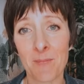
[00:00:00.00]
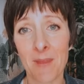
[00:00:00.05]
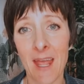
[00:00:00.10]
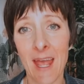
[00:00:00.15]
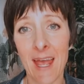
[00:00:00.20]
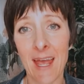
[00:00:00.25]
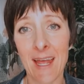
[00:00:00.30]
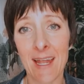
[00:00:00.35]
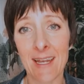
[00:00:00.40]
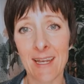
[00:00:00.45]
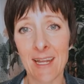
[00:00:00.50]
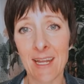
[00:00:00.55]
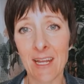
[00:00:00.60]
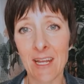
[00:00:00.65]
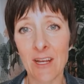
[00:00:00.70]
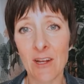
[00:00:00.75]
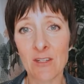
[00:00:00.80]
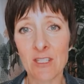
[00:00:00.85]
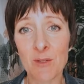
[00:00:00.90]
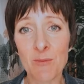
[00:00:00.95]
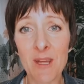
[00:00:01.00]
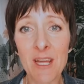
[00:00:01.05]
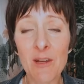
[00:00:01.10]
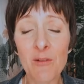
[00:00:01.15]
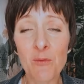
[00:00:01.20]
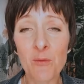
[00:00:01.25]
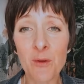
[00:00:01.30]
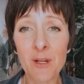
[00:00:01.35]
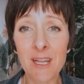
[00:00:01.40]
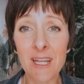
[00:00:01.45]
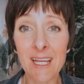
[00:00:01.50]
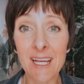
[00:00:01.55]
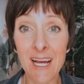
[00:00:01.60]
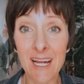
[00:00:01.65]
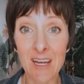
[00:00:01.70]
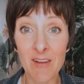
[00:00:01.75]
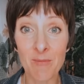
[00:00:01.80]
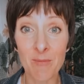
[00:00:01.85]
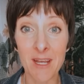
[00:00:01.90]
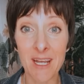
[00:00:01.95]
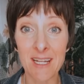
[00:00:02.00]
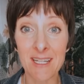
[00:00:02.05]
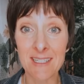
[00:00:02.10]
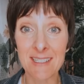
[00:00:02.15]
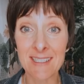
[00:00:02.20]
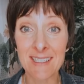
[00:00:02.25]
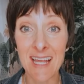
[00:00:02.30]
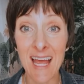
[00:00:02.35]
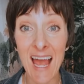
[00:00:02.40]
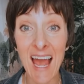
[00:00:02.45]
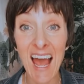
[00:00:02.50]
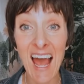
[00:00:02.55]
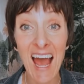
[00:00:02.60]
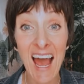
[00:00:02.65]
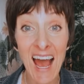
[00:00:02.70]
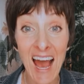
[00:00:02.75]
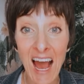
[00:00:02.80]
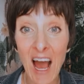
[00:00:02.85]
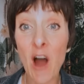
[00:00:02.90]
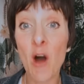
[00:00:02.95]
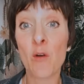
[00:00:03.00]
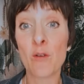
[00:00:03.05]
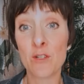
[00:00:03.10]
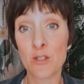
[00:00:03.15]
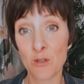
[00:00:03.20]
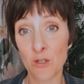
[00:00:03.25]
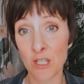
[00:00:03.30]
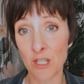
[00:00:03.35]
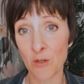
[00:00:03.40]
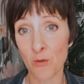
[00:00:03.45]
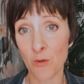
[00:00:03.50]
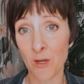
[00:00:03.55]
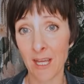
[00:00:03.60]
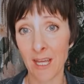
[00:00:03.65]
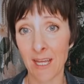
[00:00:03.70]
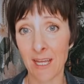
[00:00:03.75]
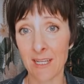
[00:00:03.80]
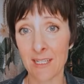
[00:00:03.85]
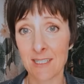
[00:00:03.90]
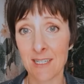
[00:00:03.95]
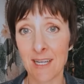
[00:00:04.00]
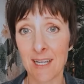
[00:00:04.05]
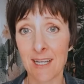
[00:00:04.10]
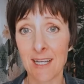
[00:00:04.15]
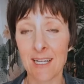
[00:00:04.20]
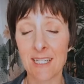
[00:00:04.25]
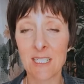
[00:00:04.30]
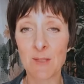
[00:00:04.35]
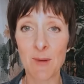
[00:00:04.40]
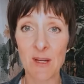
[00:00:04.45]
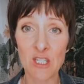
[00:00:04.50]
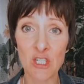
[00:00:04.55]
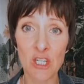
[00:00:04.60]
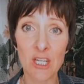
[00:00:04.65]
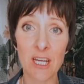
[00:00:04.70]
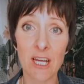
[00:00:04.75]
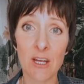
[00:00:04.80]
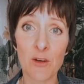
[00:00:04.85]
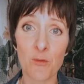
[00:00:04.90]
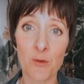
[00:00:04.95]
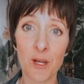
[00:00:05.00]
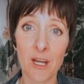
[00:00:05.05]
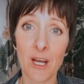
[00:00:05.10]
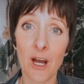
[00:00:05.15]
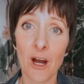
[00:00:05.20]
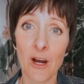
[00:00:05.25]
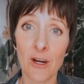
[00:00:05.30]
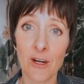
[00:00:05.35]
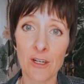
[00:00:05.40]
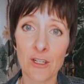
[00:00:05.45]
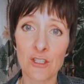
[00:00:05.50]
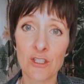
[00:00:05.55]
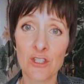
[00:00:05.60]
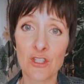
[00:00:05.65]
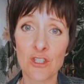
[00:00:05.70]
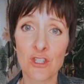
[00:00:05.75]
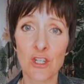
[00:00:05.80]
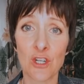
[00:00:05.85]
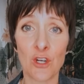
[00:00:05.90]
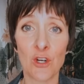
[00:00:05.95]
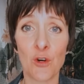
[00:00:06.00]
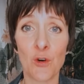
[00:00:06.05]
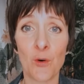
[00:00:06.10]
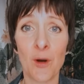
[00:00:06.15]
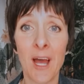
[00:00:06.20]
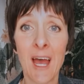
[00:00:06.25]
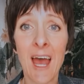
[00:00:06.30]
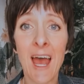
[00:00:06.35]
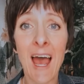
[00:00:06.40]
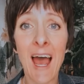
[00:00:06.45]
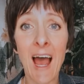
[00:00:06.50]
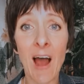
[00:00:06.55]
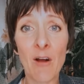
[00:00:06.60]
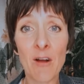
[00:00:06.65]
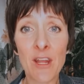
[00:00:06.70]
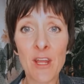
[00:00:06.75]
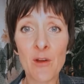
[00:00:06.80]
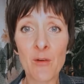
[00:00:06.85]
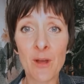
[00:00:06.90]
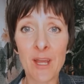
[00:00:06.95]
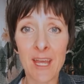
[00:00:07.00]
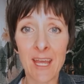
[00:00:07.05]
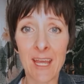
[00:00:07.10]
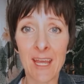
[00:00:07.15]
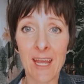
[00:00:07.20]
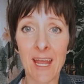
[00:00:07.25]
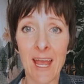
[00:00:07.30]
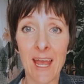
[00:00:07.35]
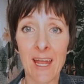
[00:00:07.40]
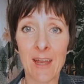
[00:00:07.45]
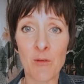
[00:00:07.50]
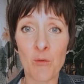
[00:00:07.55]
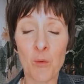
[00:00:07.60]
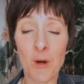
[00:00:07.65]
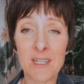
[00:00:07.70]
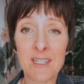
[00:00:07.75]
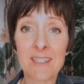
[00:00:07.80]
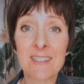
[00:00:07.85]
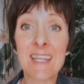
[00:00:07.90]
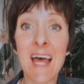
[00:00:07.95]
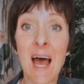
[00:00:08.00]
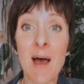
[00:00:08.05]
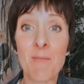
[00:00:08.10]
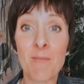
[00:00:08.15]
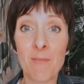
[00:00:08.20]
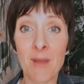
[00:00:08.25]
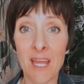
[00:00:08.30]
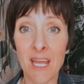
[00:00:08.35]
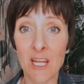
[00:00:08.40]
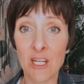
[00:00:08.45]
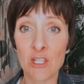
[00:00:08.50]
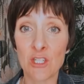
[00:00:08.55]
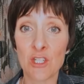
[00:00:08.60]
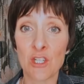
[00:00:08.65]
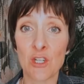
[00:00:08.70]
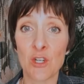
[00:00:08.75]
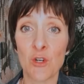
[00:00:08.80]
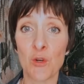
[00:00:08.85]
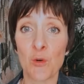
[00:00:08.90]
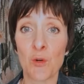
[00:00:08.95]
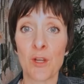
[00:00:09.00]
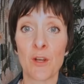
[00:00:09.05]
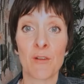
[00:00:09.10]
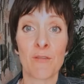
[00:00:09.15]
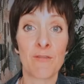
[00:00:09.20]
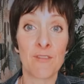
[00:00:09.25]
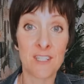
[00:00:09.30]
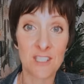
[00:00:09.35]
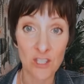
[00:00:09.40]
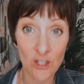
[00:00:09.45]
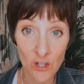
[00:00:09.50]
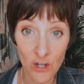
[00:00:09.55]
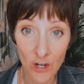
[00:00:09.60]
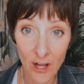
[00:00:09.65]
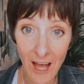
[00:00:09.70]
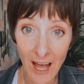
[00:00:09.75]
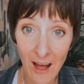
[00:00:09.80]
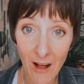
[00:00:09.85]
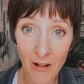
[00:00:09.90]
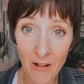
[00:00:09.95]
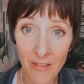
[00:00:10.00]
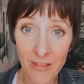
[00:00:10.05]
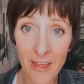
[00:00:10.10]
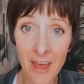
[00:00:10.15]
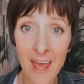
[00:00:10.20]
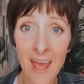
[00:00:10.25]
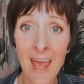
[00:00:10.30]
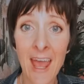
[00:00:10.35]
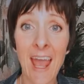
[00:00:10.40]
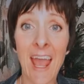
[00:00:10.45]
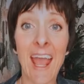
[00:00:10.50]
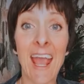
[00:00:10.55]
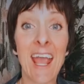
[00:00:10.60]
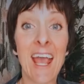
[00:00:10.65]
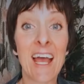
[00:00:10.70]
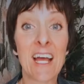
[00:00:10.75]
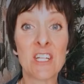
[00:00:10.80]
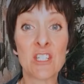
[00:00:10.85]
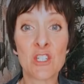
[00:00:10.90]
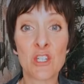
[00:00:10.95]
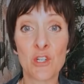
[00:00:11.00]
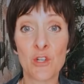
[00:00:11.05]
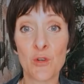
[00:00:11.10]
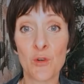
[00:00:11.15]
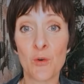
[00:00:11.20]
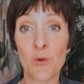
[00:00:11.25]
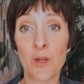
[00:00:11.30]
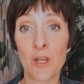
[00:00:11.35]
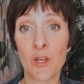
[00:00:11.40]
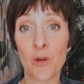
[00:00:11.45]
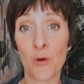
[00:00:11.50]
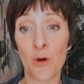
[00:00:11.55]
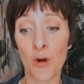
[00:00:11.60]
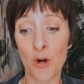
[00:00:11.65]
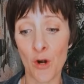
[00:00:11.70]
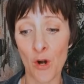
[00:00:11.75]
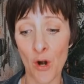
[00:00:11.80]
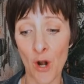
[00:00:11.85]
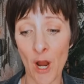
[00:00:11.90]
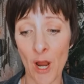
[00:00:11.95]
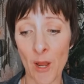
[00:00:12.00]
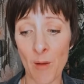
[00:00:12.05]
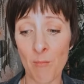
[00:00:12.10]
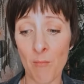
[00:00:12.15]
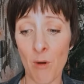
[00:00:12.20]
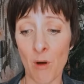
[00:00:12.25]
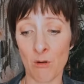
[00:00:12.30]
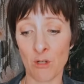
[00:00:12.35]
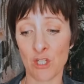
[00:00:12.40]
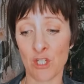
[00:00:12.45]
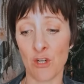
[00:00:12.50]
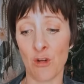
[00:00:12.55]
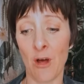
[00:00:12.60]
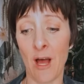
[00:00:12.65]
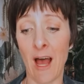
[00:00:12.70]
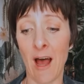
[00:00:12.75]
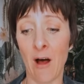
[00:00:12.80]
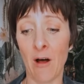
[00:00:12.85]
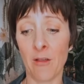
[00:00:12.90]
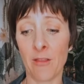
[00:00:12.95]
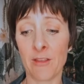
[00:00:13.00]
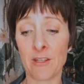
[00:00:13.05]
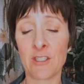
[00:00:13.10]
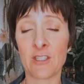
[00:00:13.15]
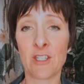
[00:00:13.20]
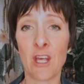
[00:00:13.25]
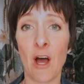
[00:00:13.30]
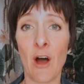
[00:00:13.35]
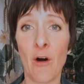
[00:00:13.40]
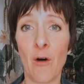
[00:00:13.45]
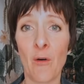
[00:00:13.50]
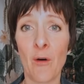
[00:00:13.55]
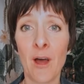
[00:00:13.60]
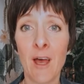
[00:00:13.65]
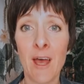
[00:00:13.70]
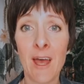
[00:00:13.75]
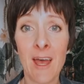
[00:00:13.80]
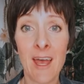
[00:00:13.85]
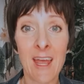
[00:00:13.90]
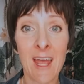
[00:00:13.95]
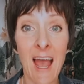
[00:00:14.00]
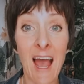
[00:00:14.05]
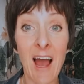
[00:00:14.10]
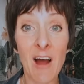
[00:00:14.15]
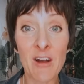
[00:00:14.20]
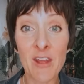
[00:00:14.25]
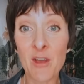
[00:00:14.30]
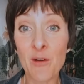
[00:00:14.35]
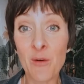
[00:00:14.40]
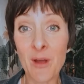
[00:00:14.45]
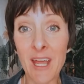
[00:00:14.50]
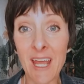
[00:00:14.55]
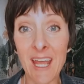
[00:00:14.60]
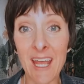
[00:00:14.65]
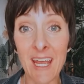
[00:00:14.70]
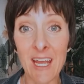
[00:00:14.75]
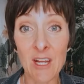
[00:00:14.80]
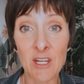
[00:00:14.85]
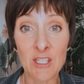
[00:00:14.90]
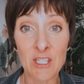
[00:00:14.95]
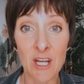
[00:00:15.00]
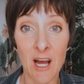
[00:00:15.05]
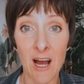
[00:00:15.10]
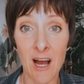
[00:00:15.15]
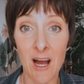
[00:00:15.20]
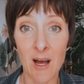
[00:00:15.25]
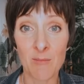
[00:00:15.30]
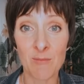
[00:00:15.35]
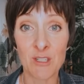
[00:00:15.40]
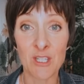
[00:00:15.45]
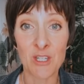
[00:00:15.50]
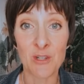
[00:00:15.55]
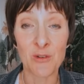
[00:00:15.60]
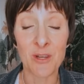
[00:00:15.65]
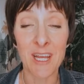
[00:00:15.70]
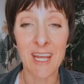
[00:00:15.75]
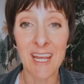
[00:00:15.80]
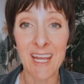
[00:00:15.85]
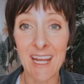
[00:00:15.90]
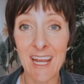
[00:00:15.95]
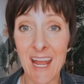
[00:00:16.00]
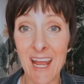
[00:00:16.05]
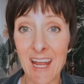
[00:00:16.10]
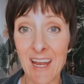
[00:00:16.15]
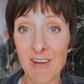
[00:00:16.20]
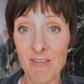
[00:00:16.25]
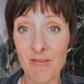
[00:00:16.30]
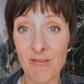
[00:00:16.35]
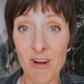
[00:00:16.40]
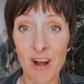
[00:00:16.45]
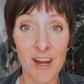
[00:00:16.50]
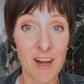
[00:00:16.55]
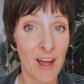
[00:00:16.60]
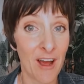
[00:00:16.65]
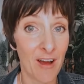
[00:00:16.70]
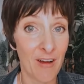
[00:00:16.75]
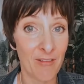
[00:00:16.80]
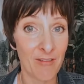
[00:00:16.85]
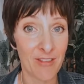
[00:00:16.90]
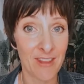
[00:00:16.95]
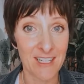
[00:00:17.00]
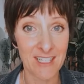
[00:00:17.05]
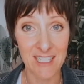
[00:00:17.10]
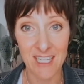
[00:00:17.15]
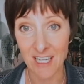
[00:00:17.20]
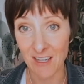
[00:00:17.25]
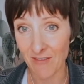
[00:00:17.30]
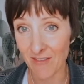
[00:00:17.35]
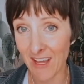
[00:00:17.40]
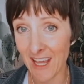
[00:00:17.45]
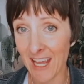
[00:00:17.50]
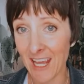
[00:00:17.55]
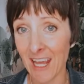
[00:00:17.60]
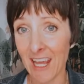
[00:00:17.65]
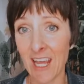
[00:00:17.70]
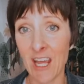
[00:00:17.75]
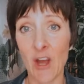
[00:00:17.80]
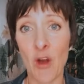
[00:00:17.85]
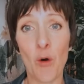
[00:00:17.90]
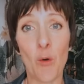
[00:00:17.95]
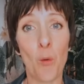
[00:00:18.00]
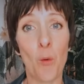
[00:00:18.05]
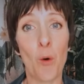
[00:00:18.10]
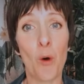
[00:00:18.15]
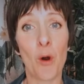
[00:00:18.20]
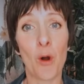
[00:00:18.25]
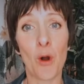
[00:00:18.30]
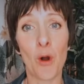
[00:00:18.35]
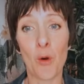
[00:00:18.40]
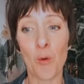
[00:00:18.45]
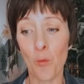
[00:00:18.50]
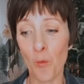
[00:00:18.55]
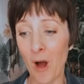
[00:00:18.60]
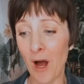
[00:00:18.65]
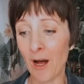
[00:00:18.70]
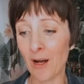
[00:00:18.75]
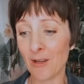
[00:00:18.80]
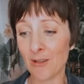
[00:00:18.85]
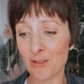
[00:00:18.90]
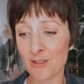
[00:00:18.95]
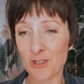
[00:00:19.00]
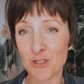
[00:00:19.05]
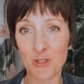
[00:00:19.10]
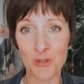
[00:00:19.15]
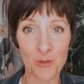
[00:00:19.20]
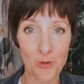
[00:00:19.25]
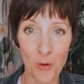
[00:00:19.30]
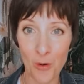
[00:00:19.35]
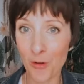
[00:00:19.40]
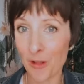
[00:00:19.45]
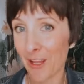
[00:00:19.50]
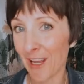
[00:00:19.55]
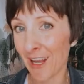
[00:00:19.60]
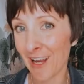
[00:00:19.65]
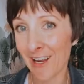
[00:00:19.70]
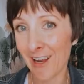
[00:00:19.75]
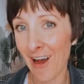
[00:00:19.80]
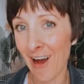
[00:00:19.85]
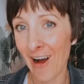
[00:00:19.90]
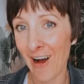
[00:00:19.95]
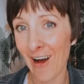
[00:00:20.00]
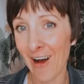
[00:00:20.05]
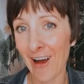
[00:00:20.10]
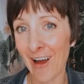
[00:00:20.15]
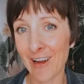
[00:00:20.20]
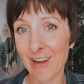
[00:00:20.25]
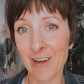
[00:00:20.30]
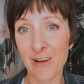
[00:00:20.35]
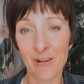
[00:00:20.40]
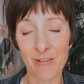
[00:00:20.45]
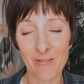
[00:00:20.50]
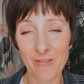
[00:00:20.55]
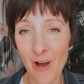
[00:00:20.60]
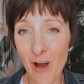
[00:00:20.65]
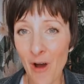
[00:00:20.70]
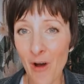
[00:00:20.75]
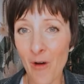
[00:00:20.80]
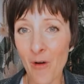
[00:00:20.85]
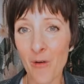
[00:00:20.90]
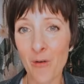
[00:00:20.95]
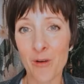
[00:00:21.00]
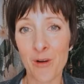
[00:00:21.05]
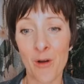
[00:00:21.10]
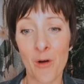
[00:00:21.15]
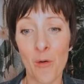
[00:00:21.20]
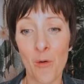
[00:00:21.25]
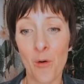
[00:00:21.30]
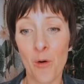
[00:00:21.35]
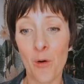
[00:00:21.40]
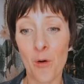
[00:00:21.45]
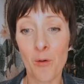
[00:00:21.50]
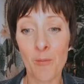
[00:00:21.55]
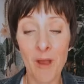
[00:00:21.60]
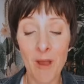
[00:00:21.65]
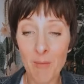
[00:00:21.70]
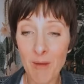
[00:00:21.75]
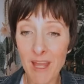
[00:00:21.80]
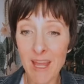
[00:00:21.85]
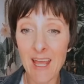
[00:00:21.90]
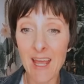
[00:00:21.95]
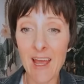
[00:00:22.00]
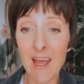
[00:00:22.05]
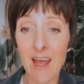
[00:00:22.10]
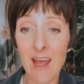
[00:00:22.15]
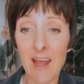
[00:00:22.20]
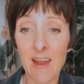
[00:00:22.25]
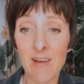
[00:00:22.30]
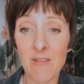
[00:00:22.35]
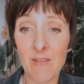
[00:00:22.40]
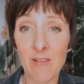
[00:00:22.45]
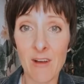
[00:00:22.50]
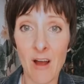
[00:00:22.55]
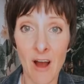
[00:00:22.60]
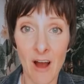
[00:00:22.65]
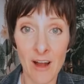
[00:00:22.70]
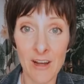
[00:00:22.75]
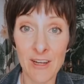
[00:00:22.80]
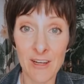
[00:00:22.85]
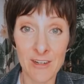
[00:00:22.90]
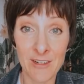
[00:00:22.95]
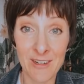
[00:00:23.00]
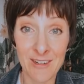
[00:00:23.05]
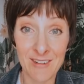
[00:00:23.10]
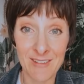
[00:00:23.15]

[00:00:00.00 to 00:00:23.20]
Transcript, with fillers: And, you know, to me, it really kind of means how do you eat? And especially in regards to how do you eat and what does that mean to your physical health and to your emotional health? So, how do you eat? Um, do you eat in front of the TV or while scrolling on your phone or maybe in, on,